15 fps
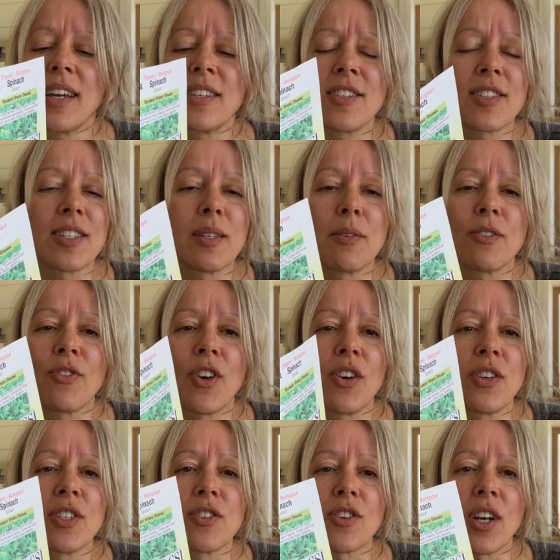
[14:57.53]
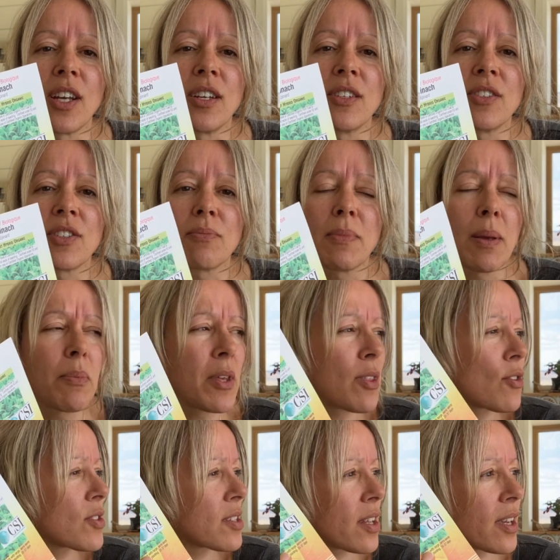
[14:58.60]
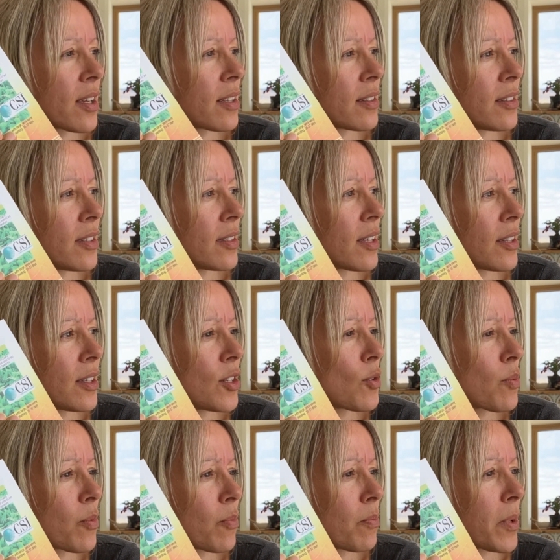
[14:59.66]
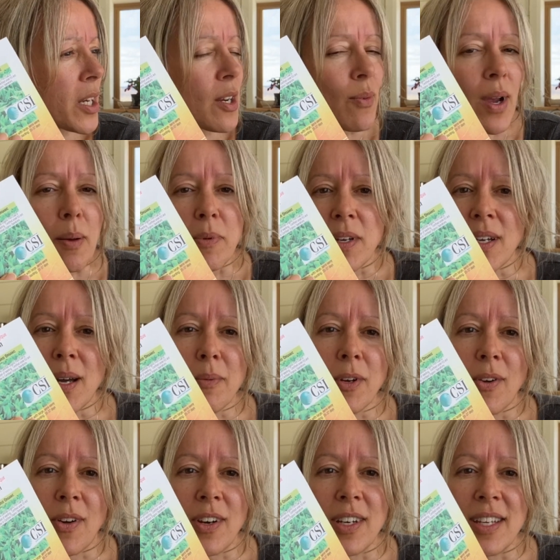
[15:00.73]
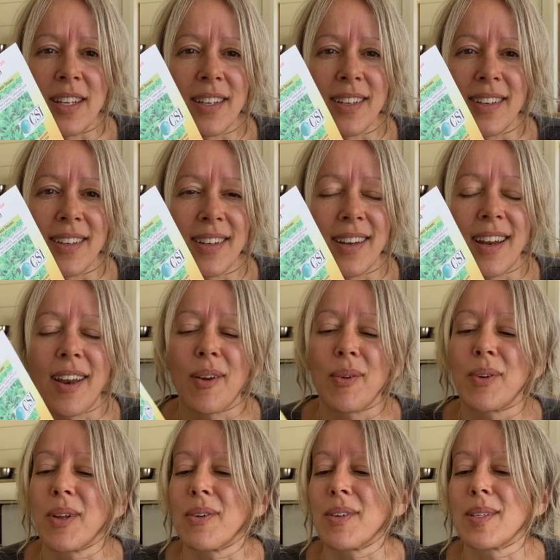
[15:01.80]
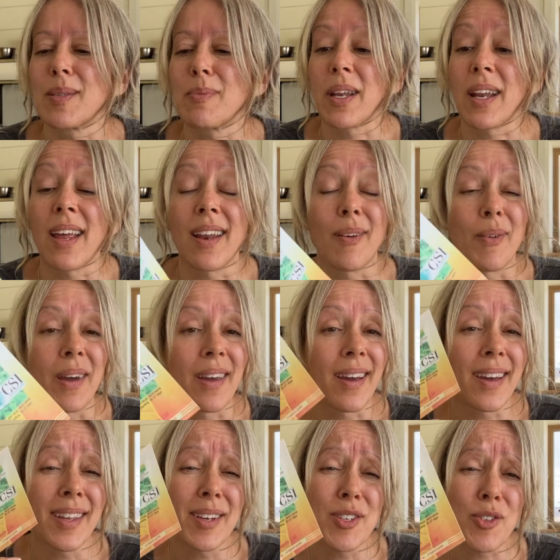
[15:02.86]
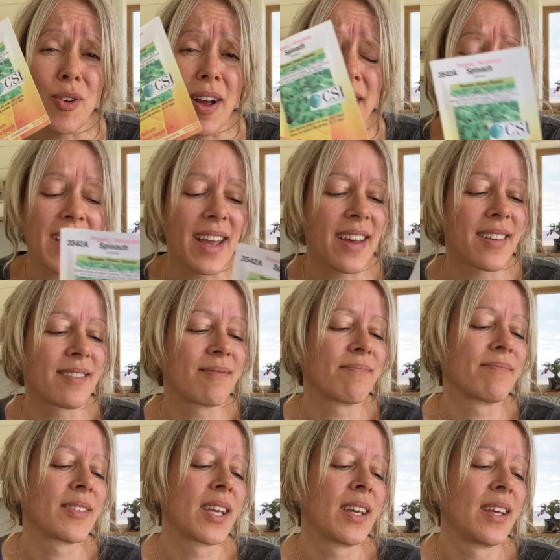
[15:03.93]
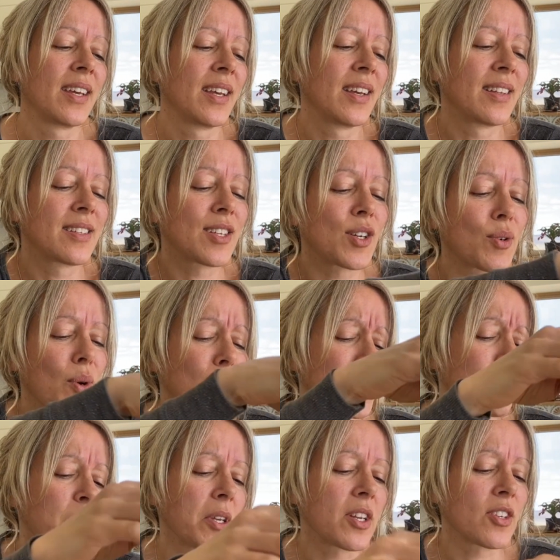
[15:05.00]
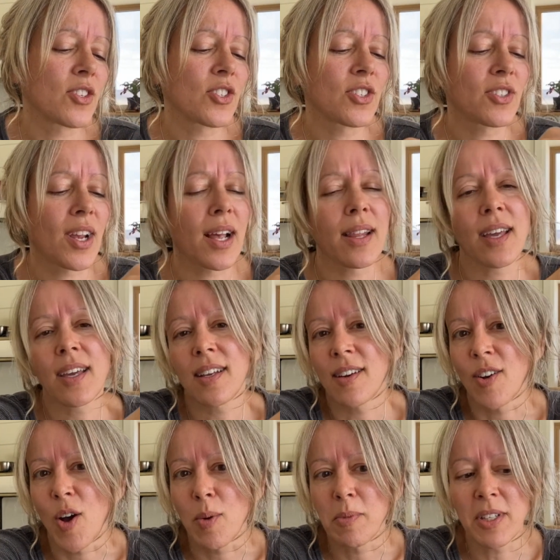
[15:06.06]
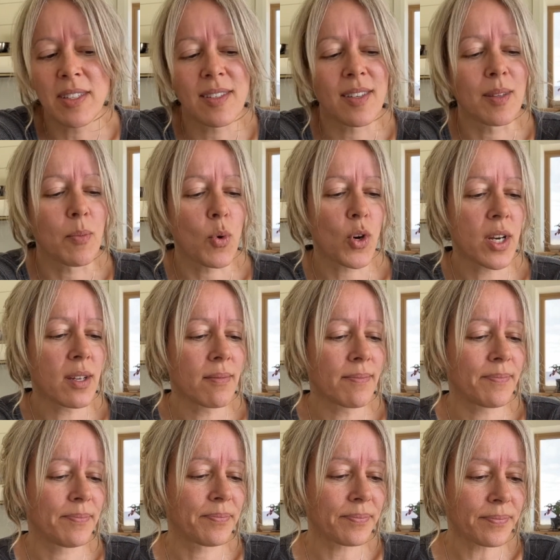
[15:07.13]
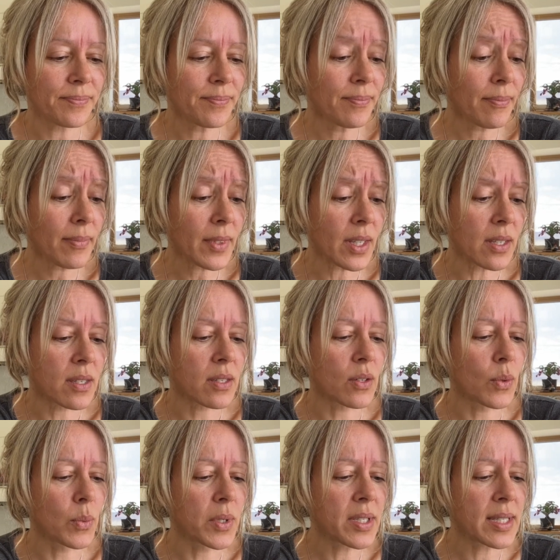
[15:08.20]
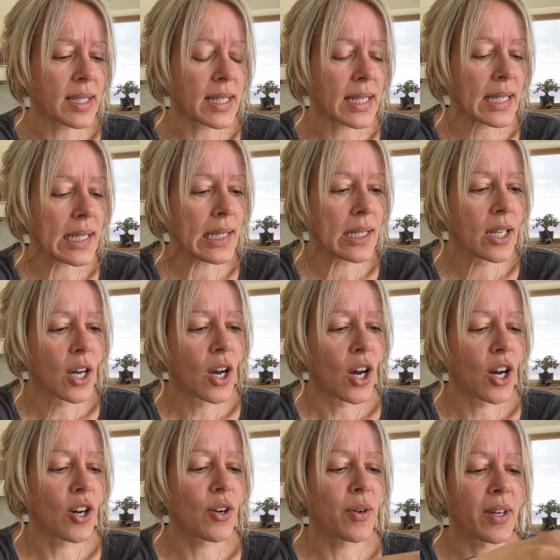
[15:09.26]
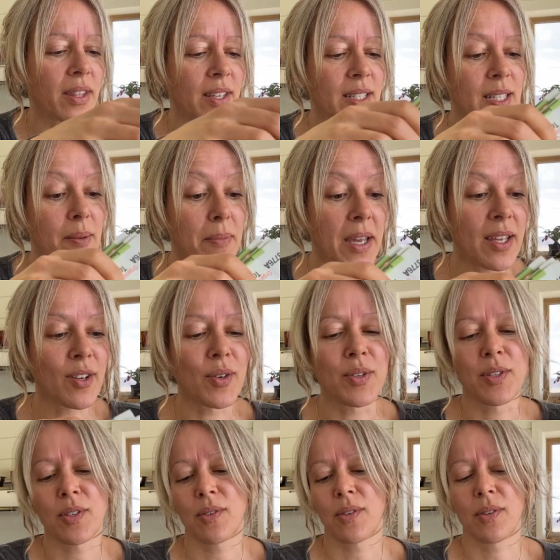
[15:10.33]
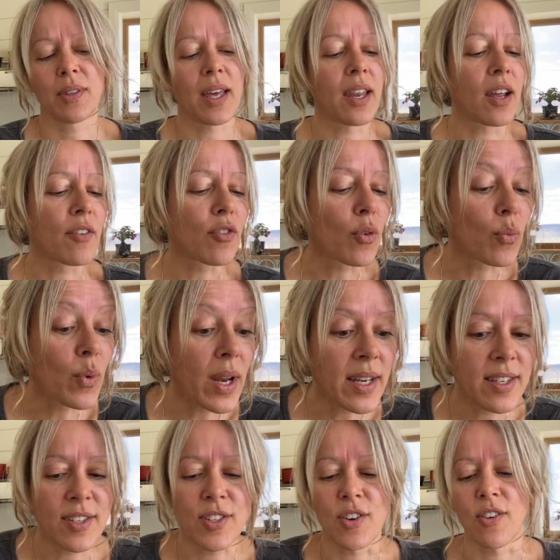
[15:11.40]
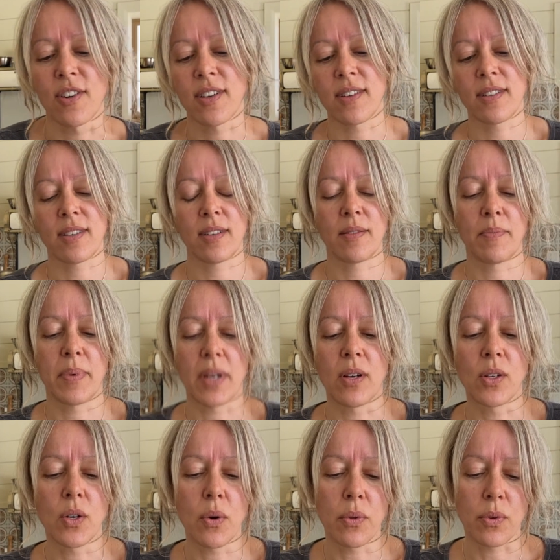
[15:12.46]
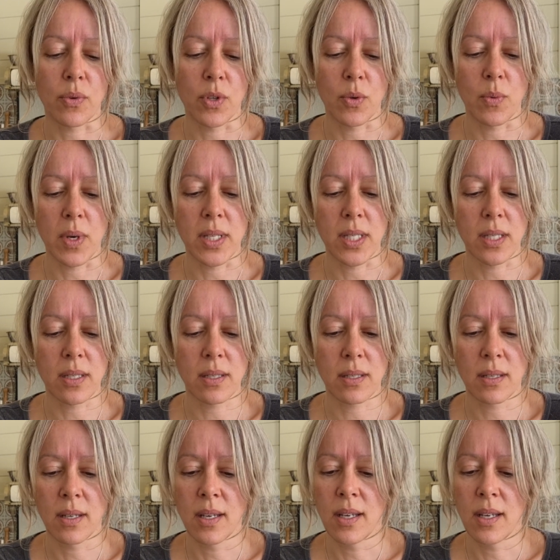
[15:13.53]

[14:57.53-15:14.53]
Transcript: It just seems very strange. Maybe there's like a little bunny rabbit coming around and eating it and I don't notice. anyway, I'm gonna try again to grow spinach. I like it in omelets in the morning. So we'll see. Oh, and the tomatoes that I've already started, but I'll go through the ones